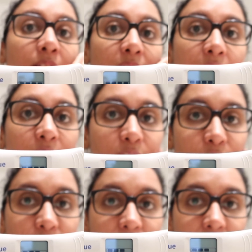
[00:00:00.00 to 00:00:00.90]
kind of
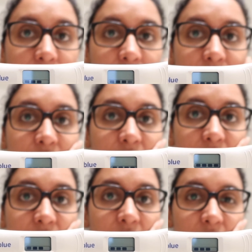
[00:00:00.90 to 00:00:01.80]
early and these
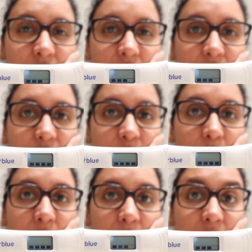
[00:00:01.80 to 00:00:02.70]
tests are
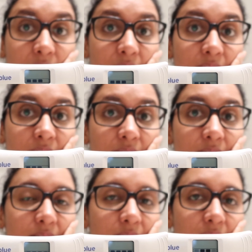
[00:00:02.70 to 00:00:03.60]
probably not that
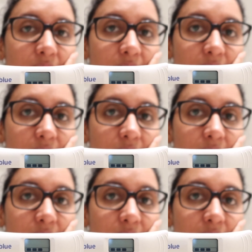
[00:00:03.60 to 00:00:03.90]
sensitive.